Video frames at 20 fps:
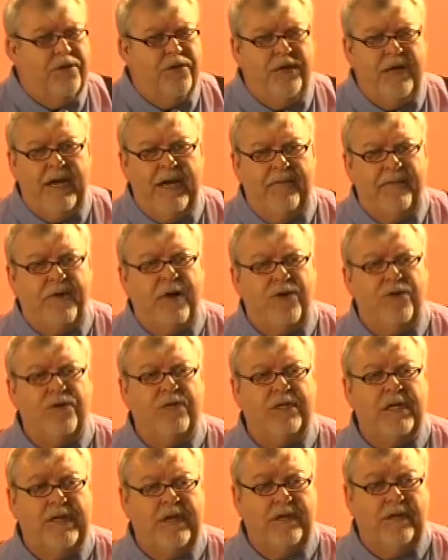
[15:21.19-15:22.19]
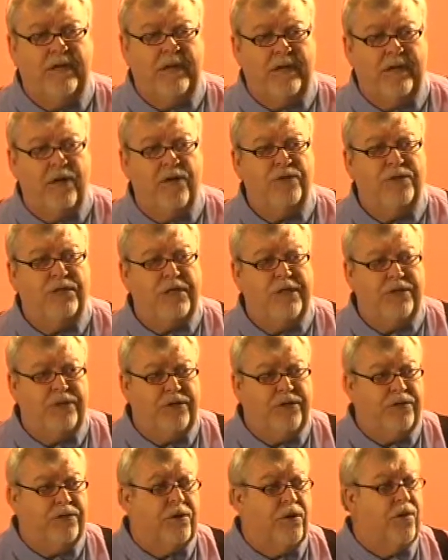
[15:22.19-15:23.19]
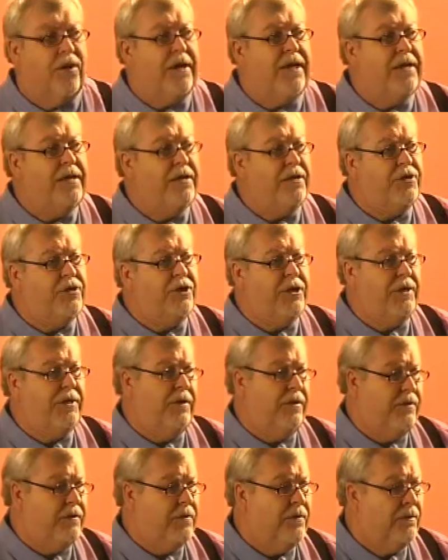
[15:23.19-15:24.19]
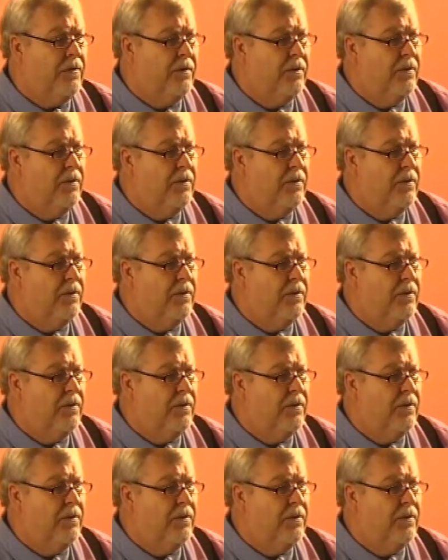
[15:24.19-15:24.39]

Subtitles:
you're going to have ghost issues or hidden agendas.